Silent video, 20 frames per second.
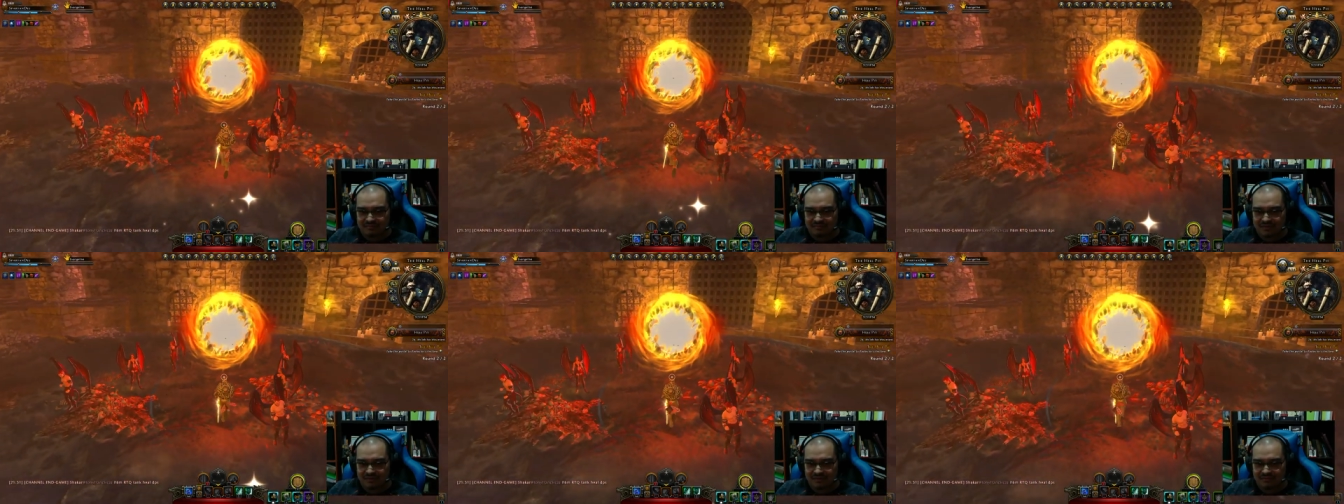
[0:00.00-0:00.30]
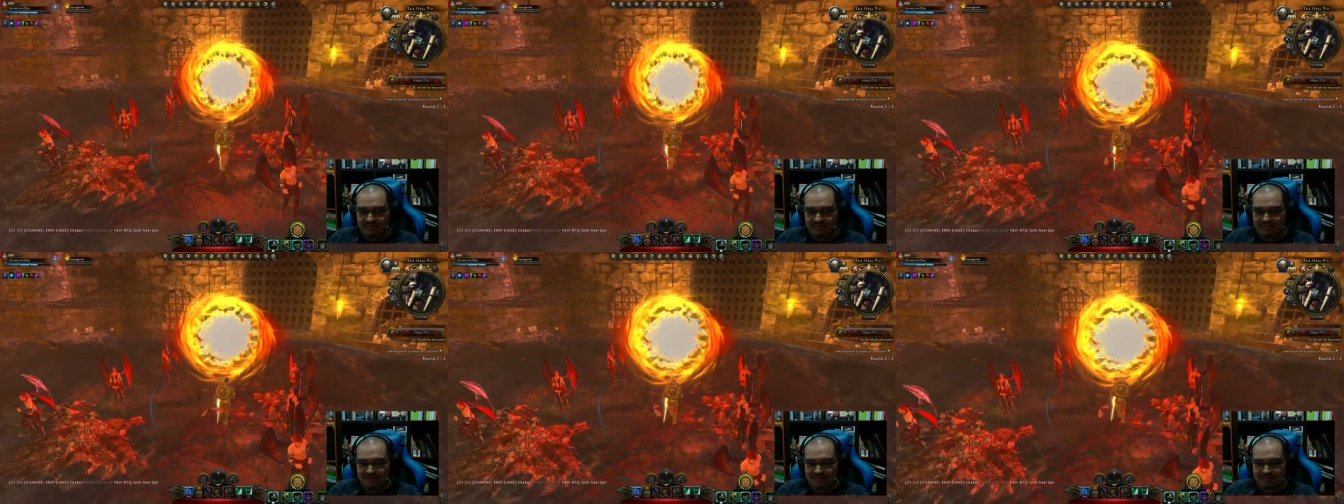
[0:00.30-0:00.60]
Oh
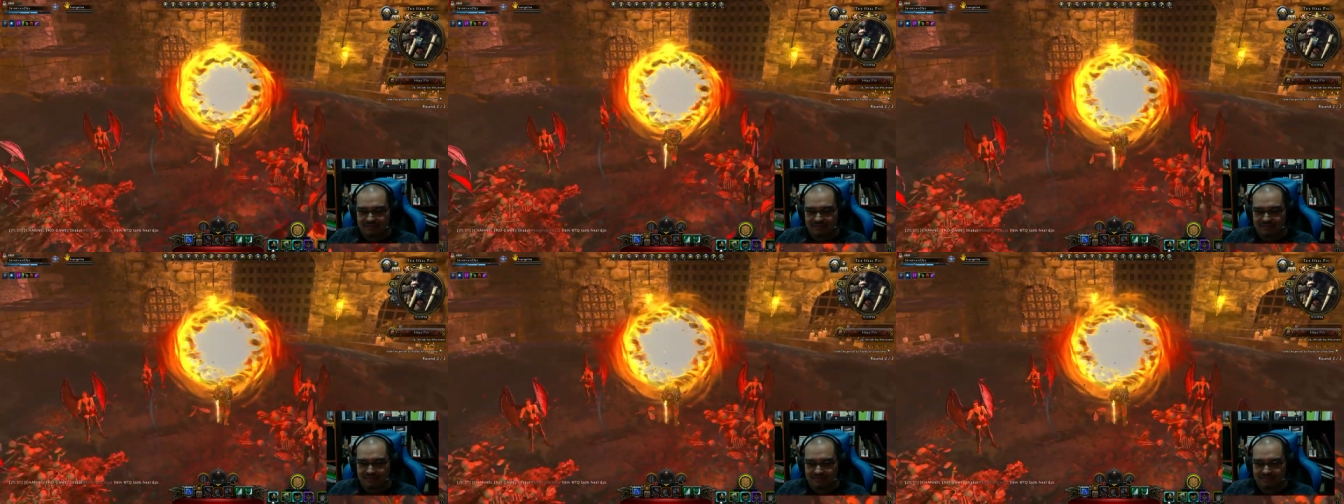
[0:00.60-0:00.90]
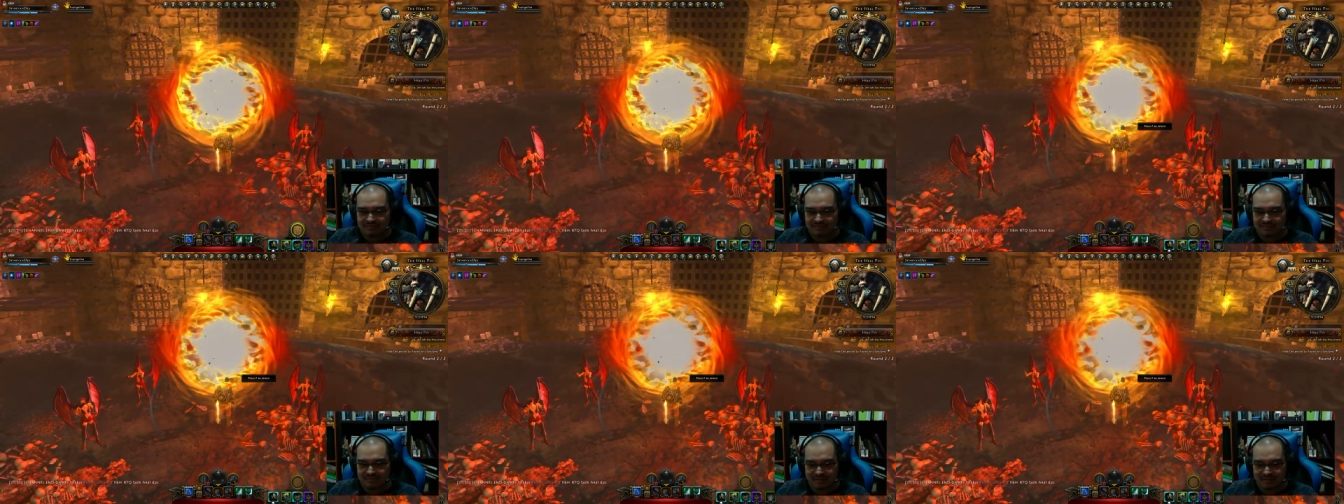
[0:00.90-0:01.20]
well,
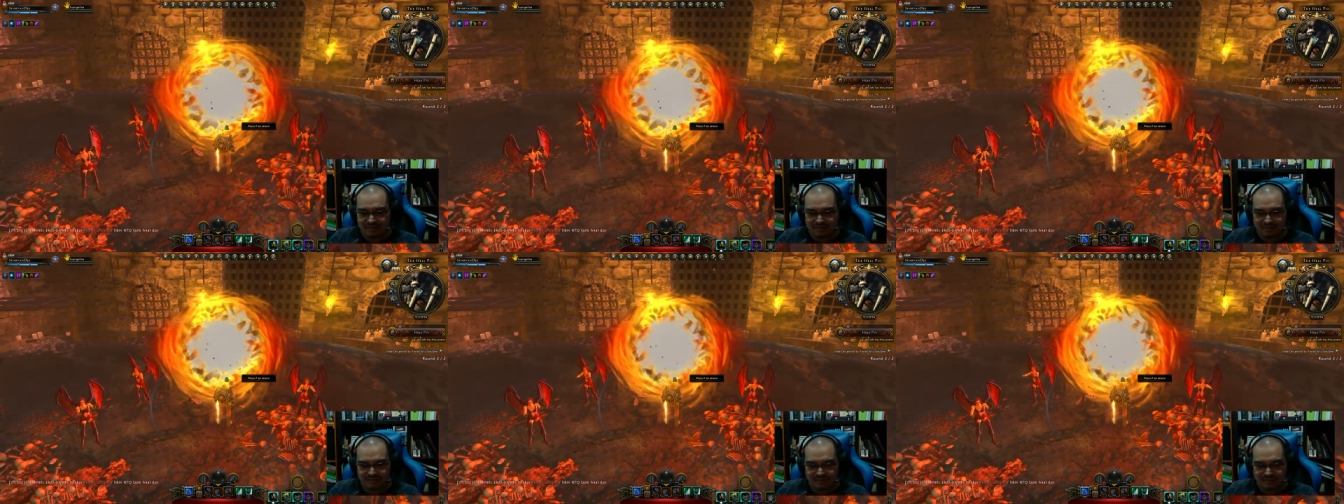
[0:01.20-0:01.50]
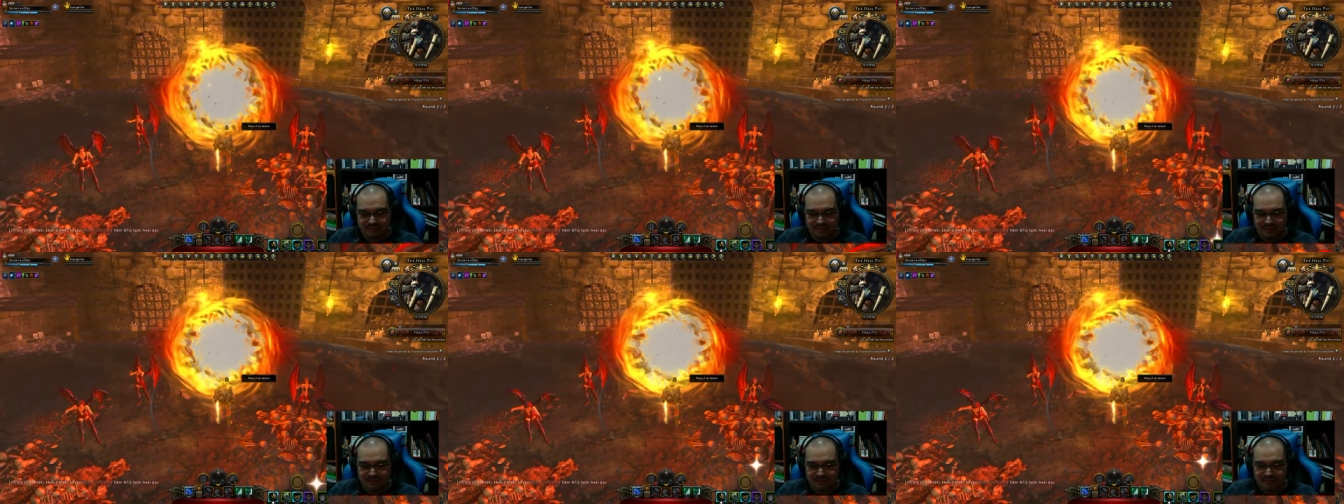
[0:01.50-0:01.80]
okay.
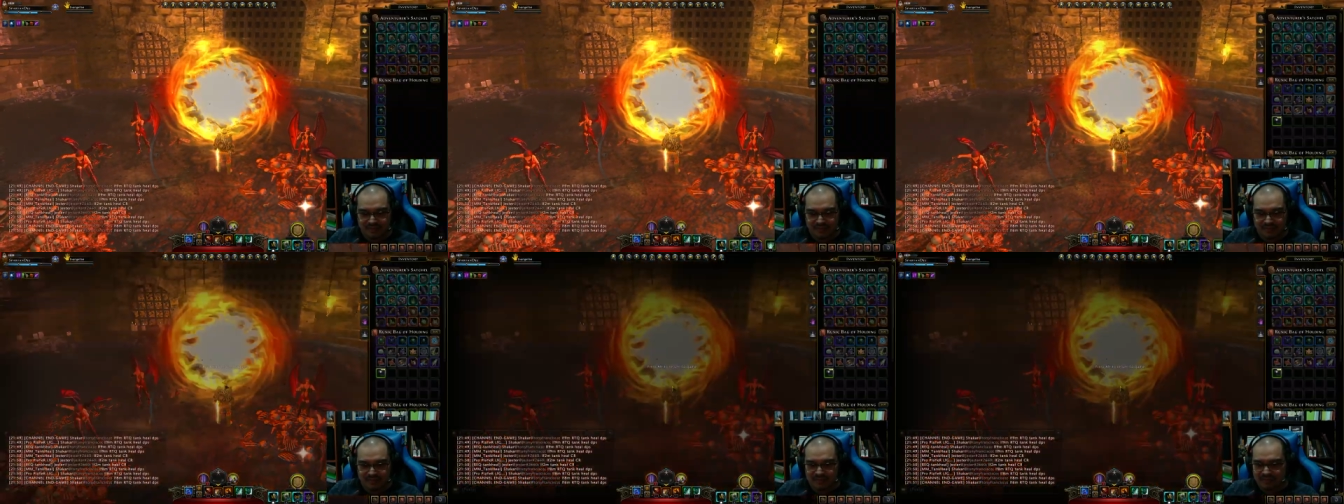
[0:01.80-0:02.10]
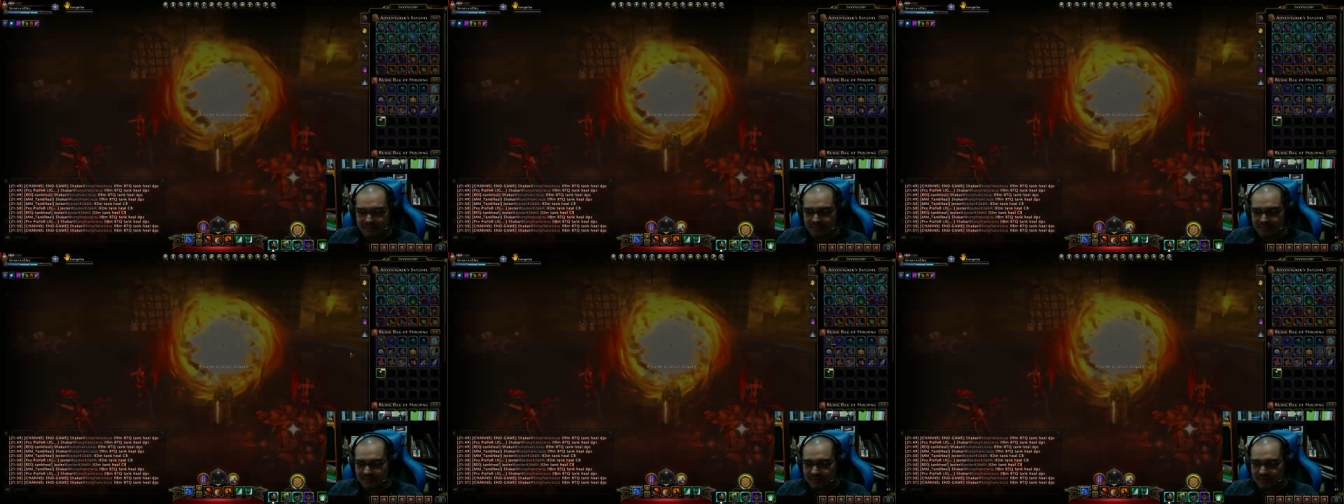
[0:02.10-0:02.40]

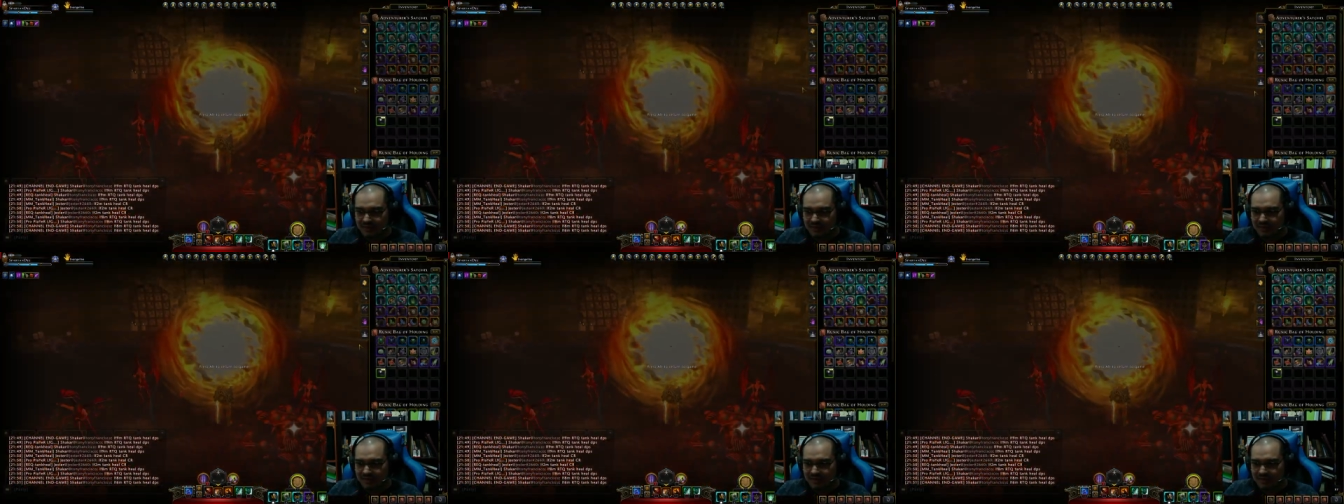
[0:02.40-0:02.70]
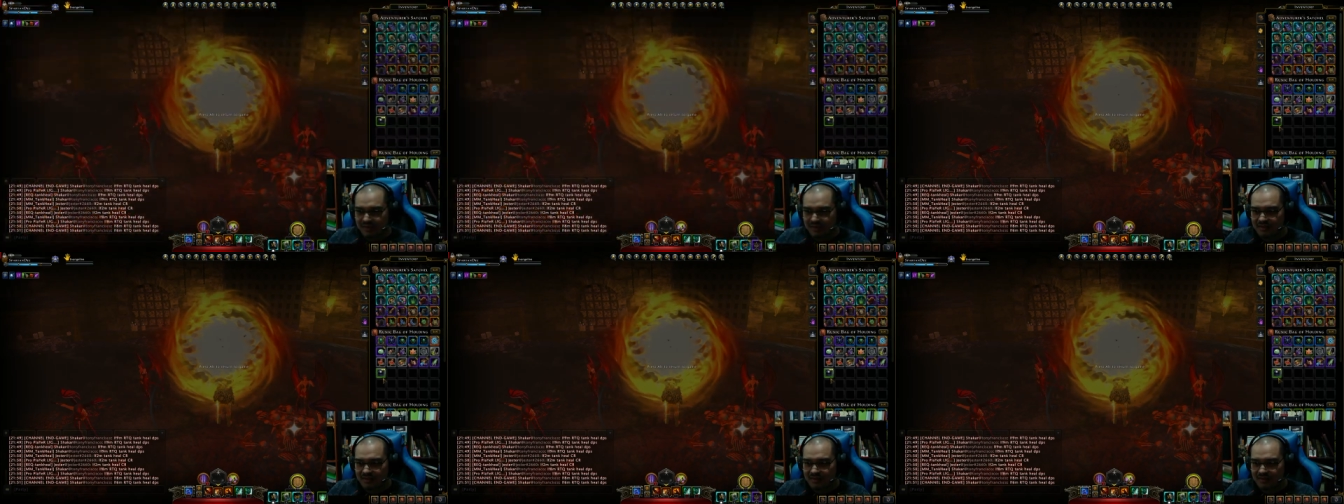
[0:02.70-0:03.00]
So kind of
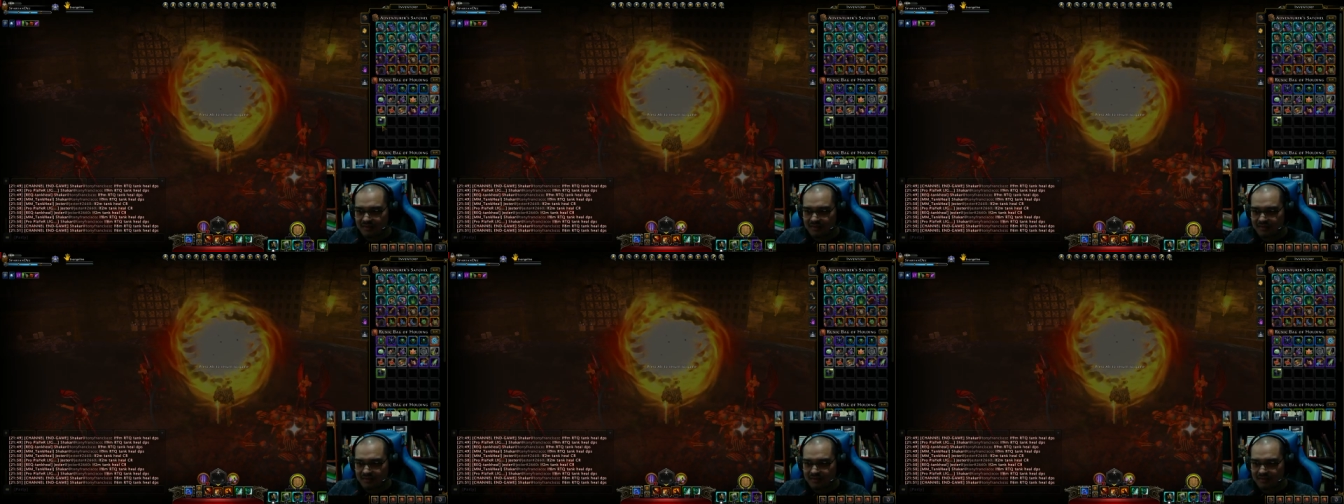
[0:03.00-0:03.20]
like,